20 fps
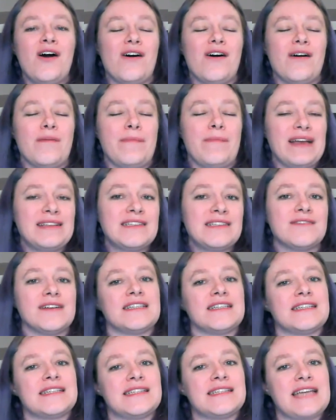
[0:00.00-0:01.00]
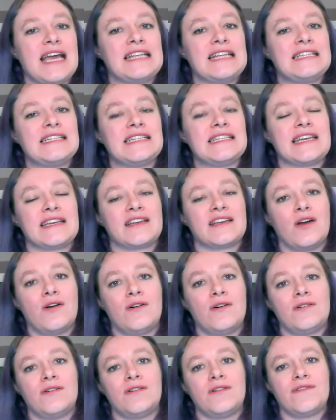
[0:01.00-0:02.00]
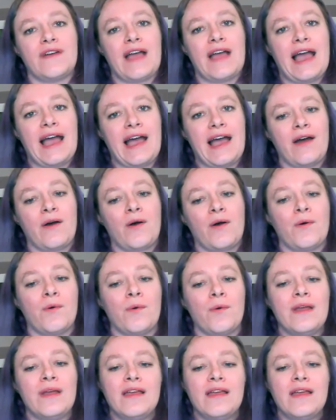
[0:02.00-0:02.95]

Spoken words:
a better understanding of how